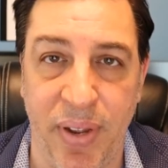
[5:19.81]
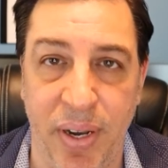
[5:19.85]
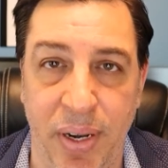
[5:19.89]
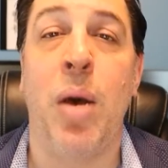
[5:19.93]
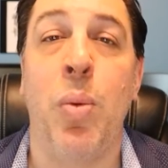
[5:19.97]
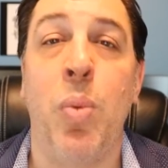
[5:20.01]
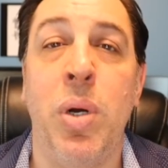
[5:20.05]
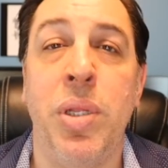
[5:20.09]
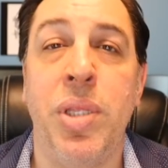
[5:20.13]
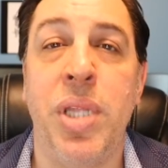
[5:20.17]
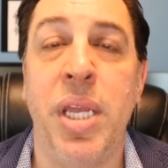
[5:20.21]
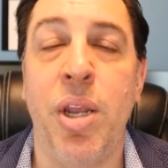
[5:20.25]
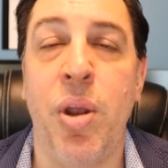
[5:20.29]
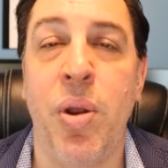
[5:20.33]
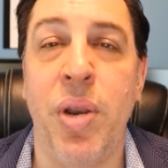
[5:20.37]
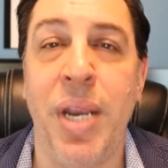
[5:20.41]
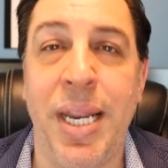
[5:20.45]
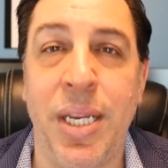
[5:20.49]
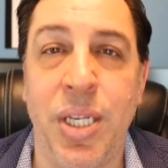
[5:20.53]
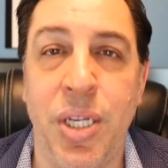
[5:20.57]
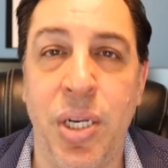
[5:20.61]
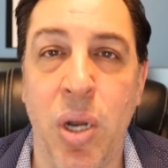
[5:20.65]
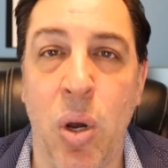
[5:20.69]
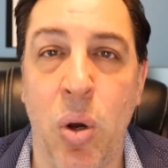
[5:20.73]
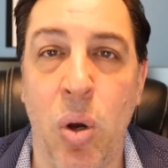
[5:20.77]
Now, one thing you
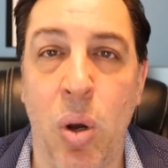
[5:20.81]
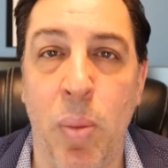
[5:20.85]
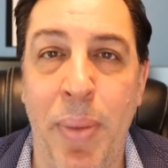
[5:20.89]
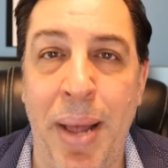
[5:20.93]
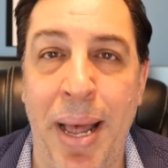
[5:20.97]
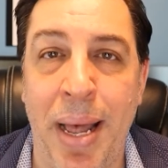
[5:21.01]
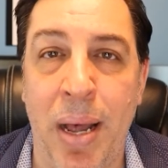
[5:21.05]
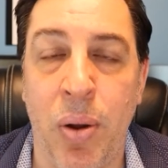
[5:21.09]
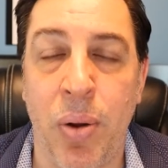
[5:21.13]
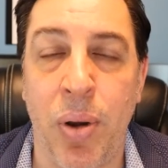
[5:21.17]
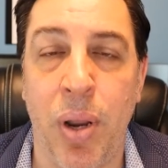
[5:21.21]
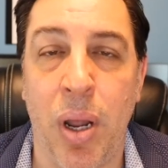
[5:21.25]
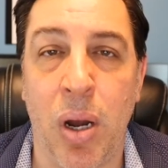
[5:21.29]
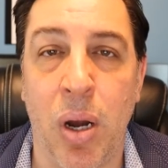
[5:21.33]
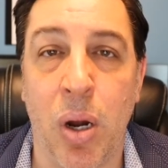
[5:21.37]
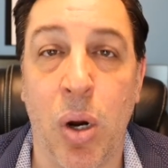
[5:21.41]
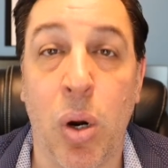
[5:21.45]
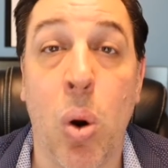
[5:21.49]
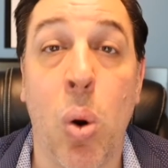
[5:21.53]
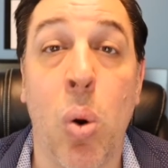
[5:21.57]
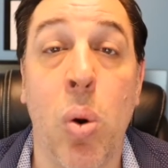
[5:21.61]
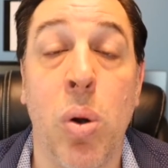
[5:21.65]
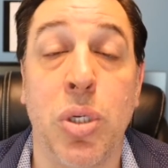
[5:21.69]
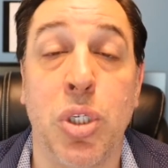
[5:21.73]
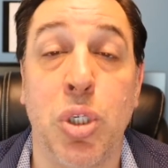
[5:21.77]
need to know about
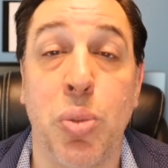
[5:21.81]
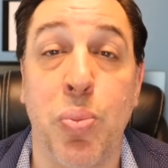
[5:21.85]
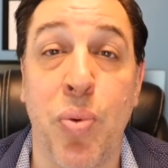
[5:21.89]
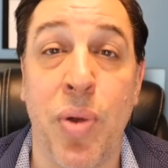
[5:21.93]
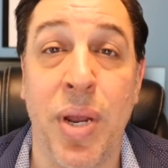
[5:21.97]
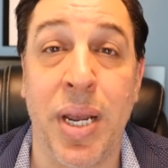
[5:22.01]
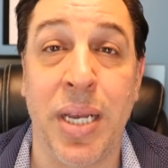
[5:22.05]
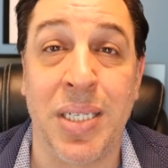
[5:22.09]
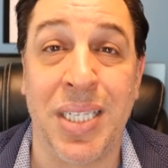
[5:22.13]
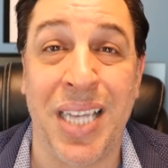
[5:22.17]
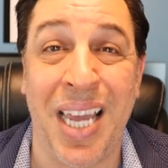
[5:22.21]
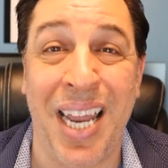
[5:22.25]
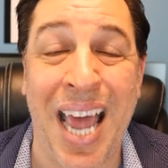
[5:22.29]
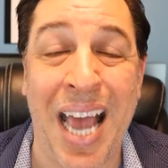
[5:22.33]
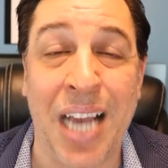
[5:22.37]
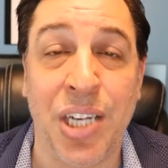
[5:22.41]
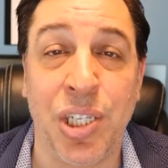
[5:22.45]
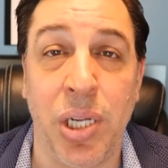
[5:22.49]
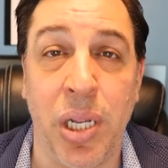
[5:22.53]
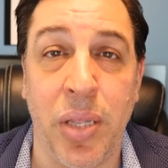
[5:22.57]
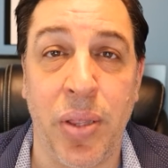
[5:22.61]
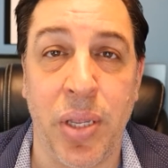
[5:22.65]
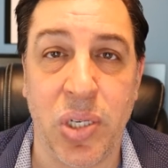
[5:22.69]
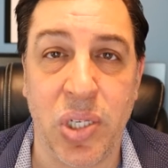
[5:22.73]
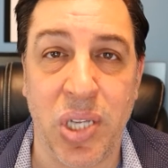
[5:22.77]
Coral Springs and
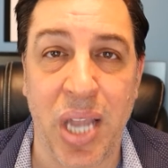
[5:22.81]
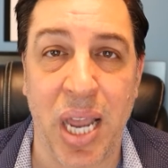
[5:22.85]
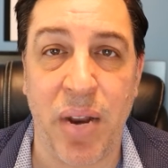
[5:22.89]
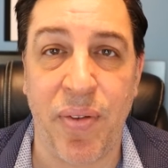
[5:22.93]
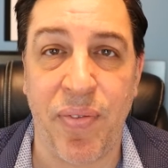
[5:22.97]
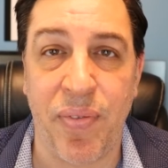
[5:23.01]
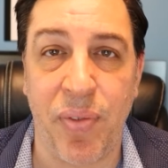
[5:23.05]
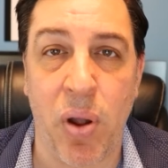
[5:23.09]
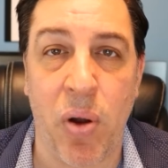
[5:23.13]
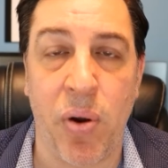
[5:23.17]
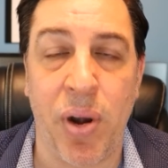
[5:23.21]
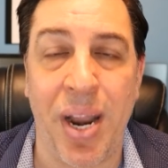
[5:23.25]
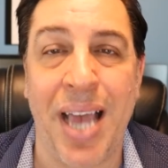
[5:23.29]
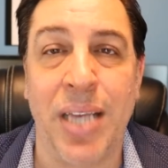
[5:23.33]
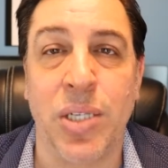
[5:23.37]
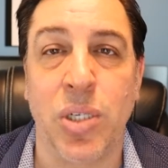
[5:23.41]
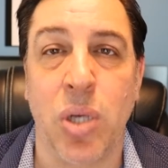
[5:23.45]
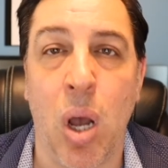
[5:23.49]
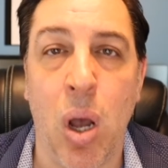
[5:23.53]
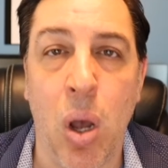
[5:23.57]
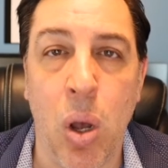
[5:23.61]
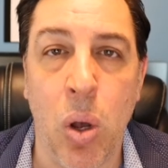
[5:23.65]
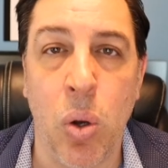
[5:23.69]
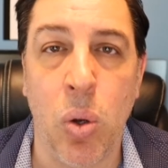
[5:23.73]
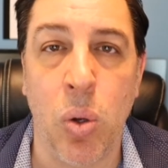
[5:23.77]
actually the state of Florida as a
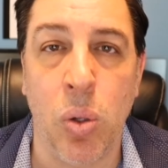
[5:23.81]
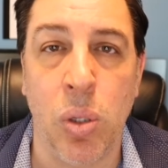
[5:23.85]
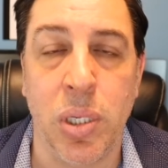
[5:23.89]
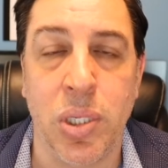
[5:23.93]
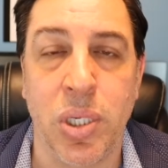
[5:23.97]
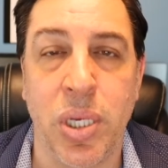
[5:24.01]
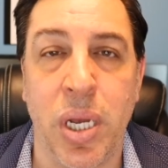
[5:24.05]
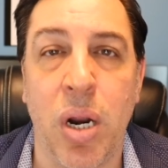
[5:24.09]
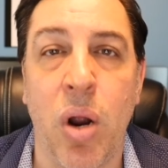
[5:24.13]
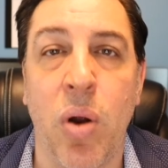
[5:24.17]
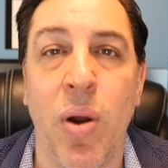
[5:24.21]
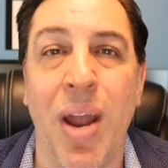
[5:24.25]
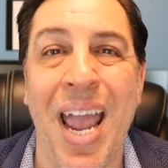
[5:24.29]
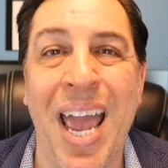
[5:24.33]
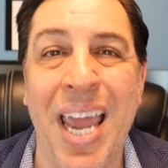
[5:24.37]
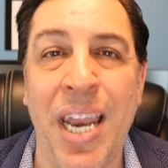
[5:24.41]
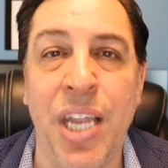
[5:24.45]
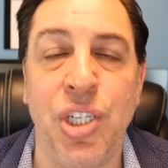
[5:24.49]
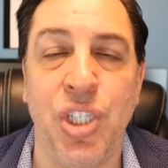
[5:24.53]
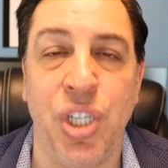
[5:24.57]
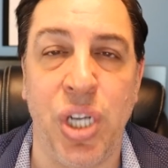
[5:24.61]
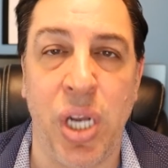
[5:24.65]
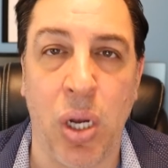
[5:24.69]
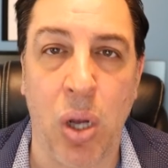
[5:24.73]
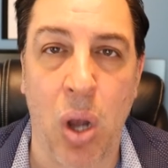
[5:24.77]
whole is that our
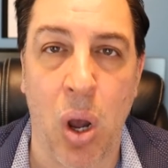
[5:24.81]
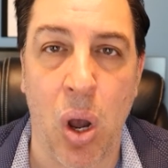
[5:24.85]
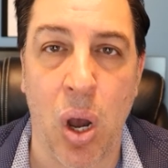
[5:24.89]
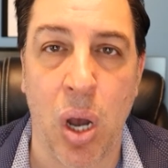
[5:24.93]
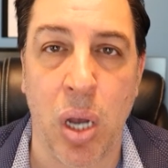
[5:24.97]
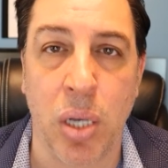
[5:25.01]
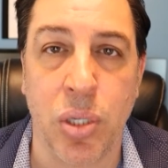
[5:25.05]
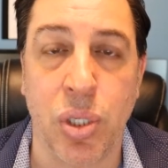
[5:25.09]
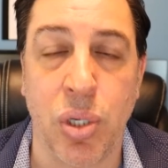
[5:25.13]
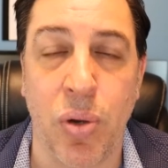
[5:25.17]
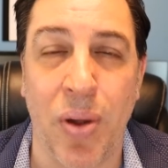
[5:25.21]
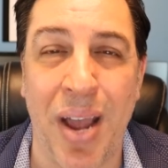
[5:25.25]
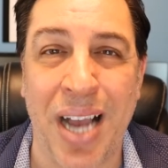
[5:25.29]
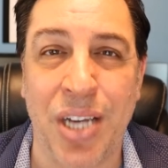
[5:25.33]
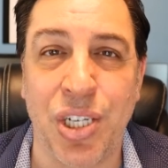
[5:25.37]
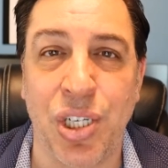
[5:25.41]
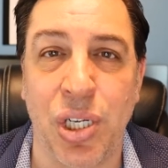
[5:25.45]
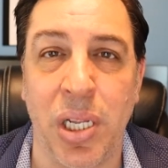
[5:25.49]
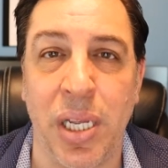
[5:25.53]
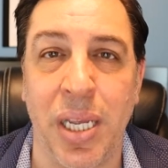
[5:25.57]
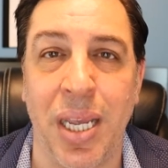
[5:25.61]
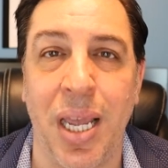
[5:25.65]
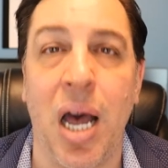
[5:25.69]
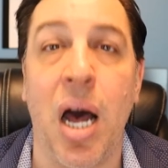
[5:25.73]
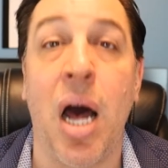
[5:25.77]
energy costs are
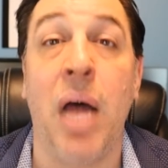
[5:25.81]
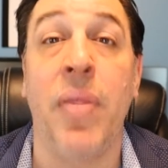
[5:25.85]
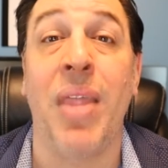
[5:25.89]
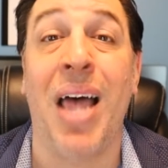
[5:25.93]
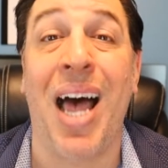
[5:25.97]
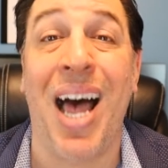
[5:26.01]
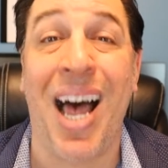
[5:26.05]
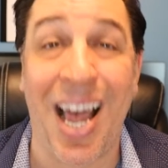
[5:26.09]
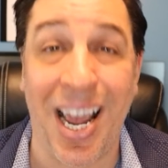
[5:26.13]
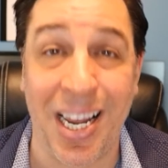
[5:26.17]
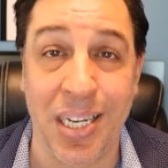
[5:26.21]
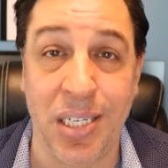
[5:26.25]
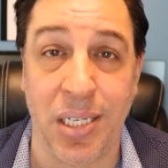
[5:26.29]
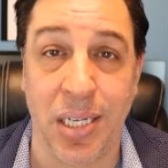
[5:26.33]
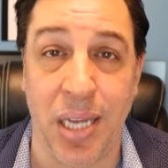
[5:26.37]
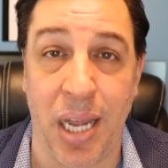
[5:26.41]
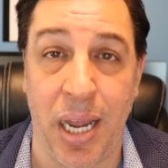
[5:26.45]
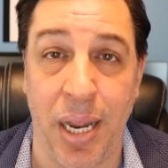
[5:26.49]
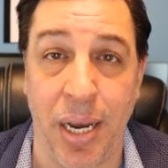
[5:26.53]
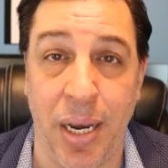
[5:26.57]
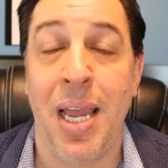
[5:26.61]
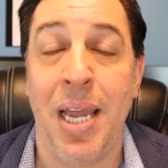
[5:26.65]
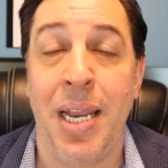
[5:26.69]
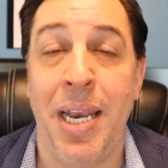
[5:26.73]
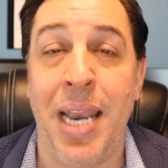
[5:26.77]
actually on the high side.